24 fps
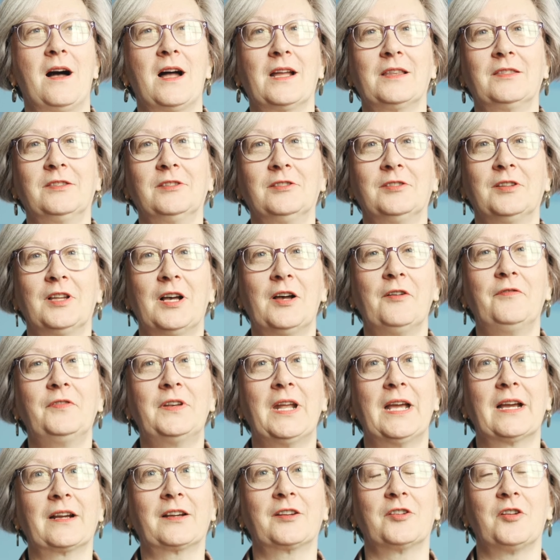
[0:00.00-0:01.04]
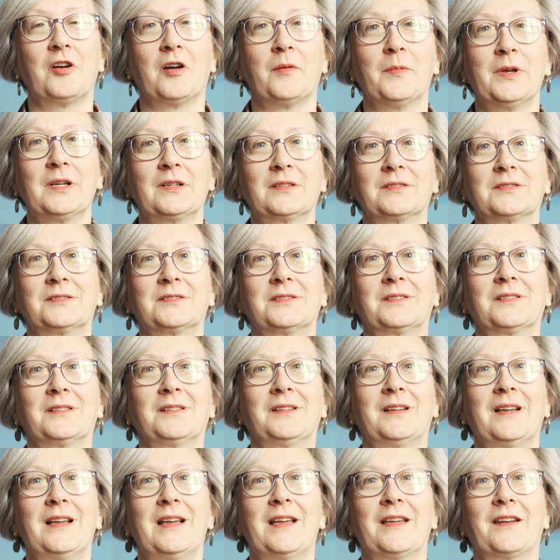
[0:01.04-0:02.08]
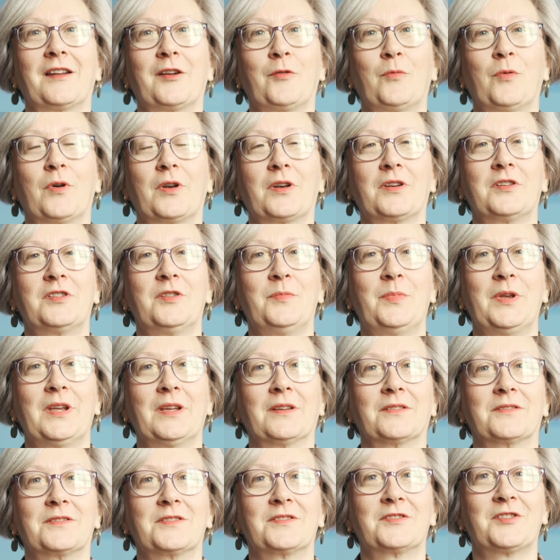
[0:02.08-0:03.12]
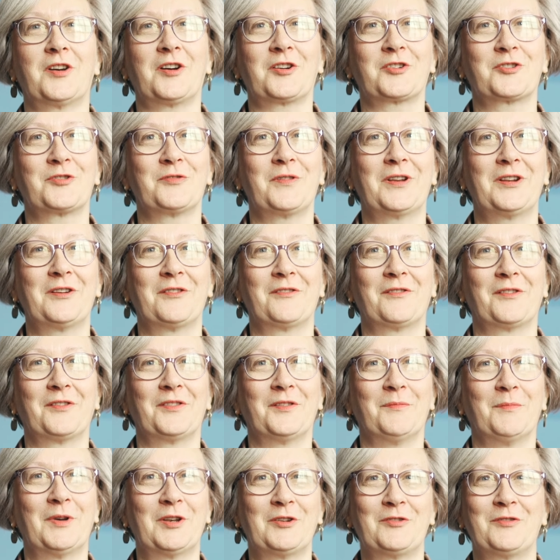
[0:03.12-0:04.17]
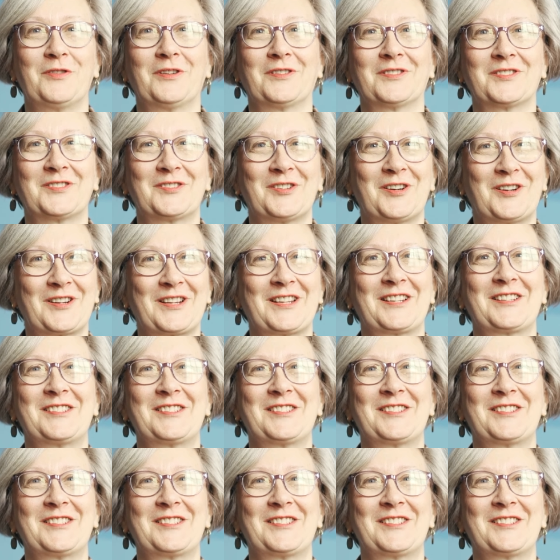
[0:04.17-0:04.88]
I loved economics and I wanted to be a stock trader on the Montreal Stock